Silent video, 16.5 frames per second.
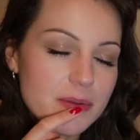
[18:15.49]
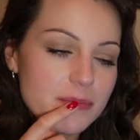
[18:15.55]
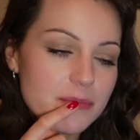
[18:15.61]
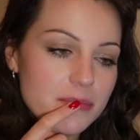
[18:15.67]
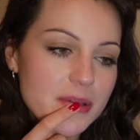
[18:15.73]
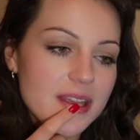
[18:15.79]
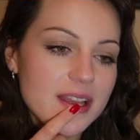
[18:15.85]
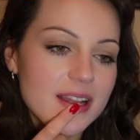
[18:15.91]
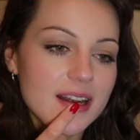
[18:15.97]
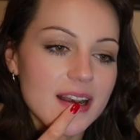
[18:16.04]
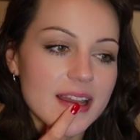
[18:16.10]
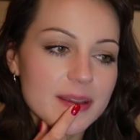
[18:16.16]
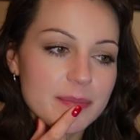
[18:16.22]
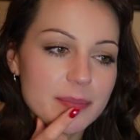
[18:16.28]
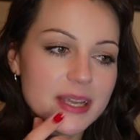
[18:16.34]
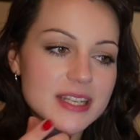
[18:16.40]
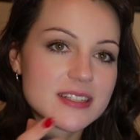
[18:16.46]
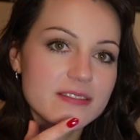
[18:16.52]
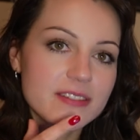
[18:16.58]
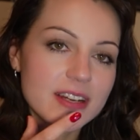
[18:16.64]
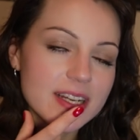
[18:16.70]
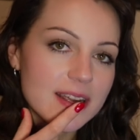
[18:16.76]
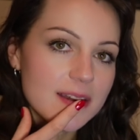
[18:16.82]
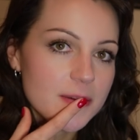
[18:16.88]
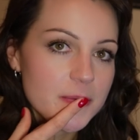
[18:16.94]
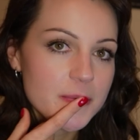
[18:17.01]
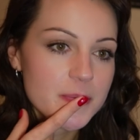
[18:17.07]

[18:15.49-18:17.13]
being like mated right now.